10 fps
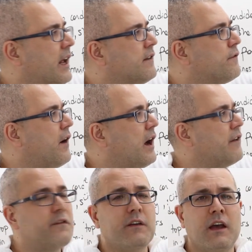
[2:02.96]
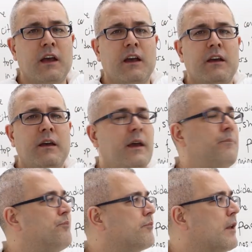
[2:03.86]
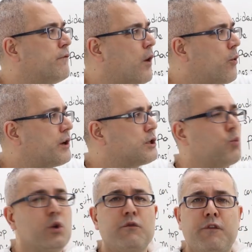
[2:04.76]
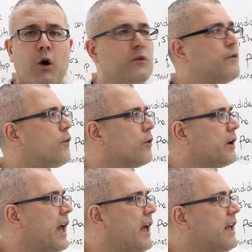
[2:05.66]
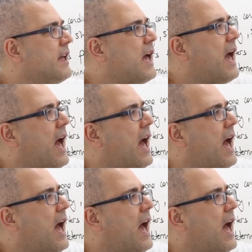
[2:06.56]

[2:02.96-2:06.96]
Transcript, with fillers: and five uh, um, voters would vote for A,